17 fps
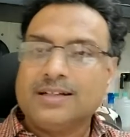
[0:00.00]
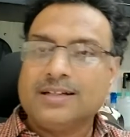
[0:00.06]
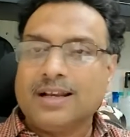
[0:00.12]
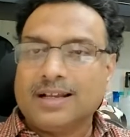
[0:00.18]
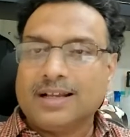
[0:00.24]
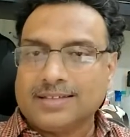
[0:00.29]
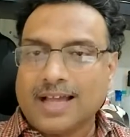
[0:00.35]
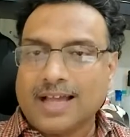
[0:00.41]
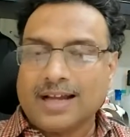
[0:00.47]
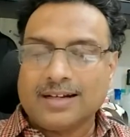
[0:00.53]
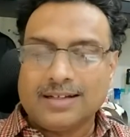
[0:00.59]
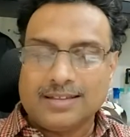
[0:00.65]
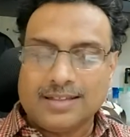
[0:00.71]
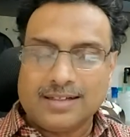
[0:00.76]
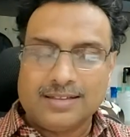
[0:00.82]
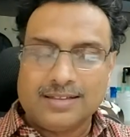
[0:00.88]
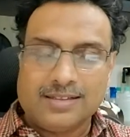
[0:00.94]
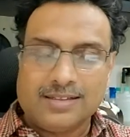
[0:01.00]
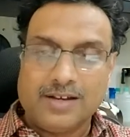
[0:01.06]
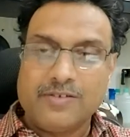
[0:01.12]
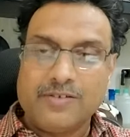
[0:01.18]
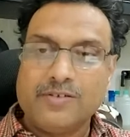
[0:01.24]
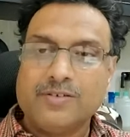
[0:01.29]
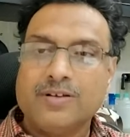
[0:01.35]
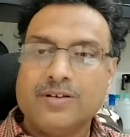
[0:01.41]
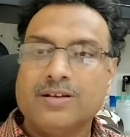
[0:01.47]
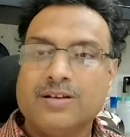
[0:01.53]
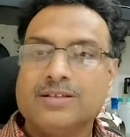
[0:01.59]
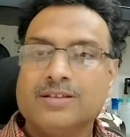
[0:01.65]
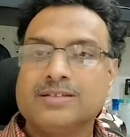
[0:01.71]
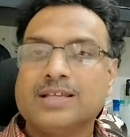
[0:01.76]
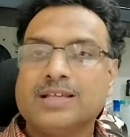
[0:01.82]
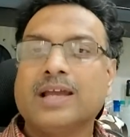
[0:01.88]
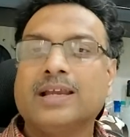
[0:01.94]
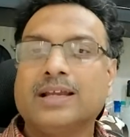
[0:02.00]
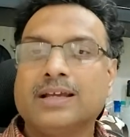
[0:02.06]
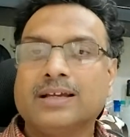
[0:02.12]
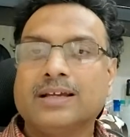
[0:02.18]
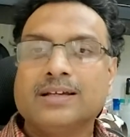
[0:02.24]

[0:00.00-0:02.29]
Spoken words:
tell exactly that this individual is having